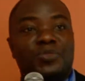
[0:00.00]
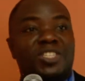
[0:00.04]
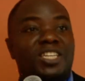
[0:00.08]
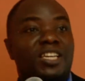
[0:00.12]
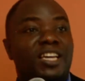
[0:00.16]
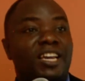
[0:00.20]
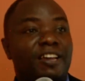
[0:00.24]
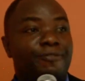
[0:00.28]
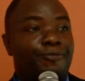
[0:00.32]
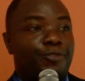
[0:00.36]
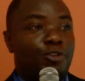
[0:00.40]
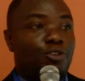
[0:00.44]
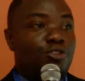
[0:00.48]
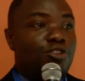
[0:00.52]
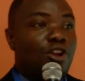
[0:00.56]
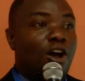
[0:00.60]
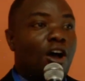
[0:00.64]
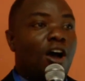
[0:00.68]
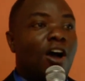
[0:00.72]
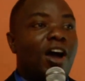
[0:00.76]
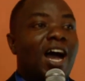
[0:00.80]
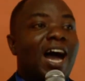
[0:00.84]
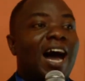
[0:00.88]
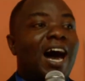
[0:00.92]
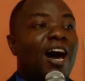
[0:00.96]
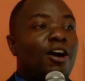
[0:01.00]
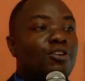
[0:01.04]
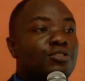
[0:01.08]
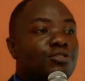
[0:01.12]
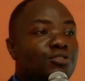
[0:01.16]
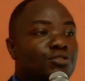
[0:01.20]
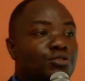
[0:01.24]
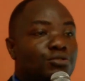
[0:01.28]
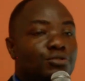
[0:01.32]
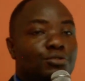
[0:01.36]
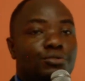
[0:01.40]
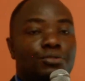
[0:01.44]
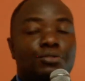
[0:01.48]
if you know how
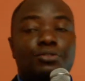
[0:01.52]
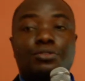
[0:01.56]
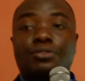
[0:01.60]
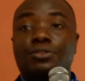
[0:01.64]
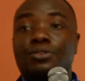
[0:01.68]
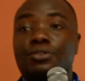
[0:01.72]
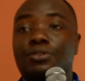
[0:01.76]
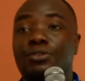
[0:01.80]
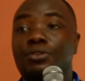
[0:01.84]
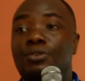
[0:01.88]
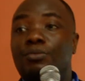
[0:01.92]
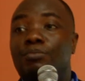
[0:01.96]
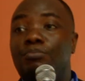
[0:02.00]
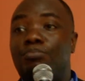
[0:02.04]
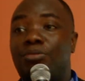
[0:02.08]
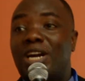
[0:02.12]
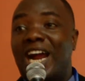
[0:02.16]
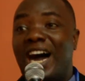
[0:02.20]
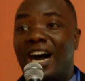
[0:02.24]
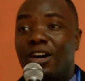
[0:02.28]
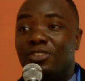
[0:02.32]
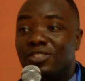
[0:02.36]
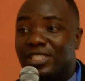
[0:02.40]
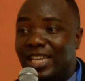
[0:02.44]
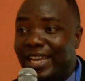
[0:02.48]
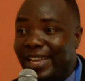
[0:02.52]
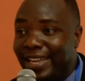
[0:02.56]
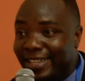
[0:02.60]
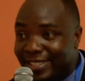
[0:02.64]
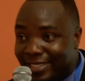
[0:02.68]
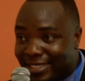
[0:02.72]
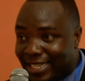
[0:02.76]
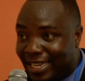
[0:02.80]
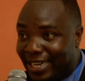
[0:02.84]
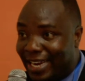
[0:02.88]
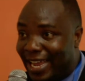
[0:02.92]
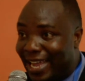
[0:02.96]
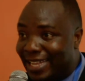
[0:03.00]
to browse the
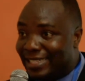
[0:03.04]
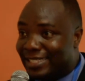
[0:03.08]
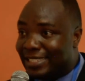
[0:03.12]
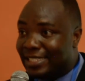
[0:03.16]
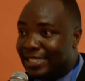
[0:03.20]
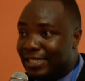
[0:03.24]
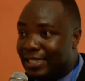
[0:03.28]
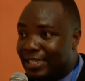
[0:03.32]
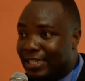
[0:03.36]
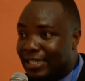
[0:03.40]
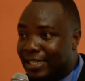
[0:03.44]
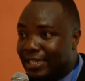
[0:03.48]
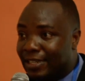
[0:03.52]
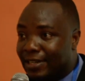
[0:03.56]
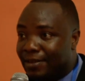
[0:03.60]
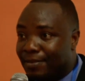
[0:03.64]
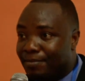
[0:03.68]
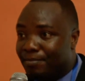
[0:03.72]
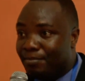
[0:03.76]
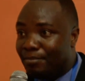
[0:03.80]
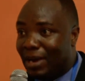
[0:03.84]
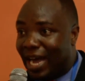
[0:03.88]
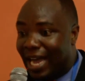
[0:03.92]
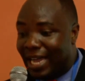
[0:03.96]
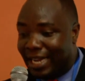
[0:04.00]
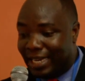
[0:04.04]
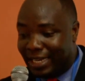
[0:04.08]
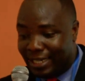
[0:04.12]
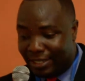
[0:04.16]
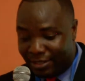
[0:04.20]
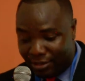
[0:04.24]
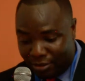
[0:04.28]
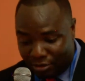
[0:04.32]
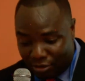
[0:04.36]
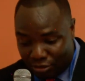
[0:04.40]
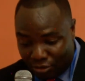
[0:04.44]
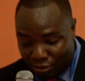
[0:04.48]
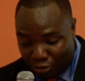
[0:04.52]
internet by
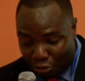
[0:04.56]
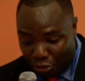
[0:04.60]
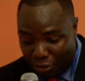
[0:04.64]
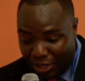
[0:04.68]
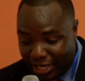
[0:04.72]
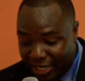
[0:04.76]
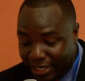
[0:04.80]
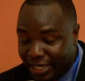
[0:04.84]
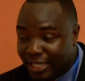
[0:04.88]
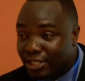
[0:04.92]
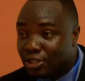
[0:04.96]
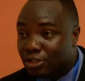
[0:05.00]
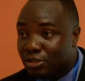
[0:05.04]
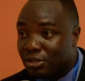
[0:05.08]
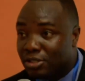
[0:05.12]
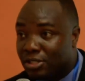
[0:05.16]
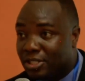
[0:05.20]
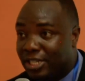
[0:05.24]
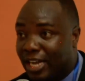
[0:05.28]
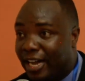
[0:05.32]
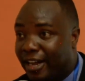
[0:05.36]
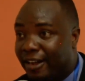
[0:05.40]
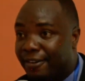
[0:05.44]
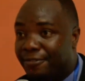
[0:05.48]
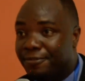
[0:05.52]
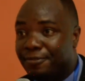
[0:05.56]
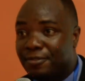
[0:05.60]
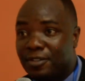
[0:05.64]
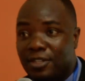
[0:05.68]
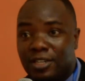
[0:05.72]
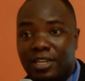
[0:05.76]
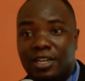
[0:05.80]
doing it yourself,